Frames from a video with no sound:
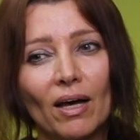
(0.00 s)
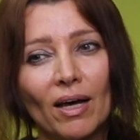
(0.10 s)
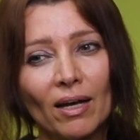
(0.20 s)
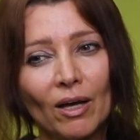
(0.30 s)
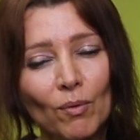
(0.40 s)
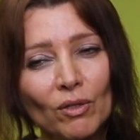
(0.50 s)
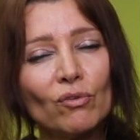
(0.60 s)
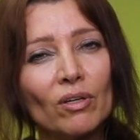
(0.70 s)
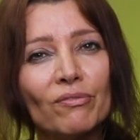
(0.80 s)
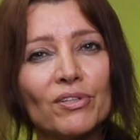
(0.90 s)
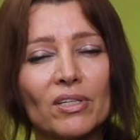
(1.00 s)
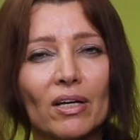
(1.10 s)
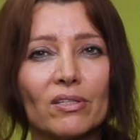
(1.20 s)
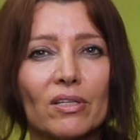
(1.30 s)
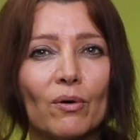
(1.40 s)
And I want to
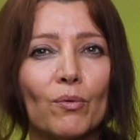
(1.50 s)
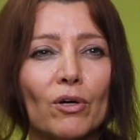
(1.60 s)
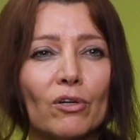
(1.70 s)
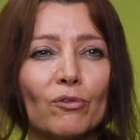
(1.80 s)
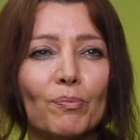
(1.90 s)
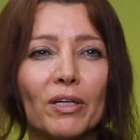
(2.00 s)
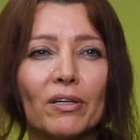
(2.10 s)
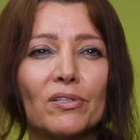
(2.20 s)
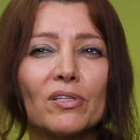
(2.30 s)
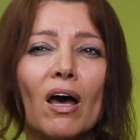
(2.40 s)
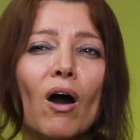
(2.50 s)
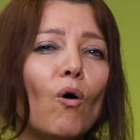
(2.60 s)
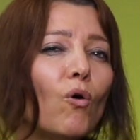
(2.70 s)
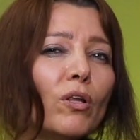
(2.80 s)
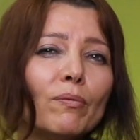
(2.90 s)
emphasize that word because
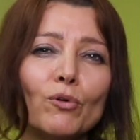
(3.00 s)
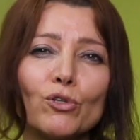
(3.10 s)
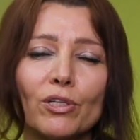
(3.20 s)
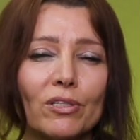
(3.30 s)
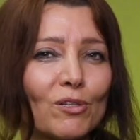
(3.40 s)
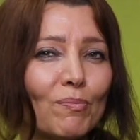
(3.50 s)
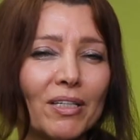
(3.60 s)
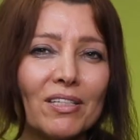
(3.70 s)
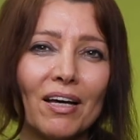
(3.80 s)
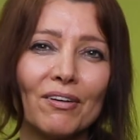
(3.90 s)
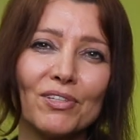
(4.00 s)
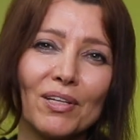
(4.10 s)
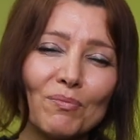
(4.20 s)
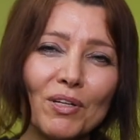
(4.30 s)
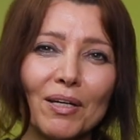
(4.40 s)
all emotions might have
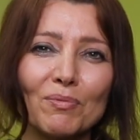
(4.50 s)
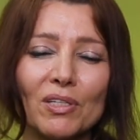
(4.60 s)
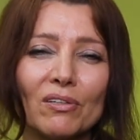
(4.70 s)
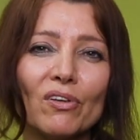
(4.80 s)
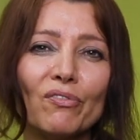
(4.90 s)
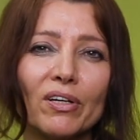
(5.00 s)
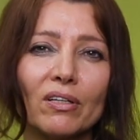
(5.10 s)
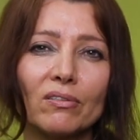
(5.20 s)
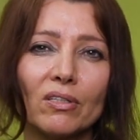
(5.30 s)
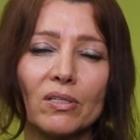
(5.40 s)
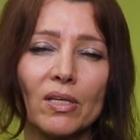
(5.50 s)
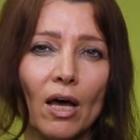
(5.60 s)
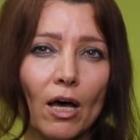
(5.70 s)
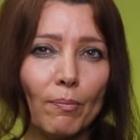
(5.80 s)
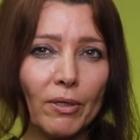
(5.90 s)
sometimes their difficulties,
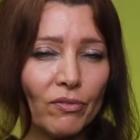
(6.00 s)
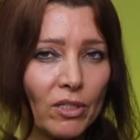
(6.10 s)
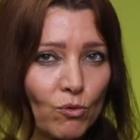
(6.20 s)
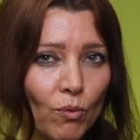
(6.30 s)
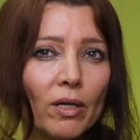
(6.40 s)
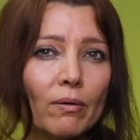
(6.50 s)
but if there's one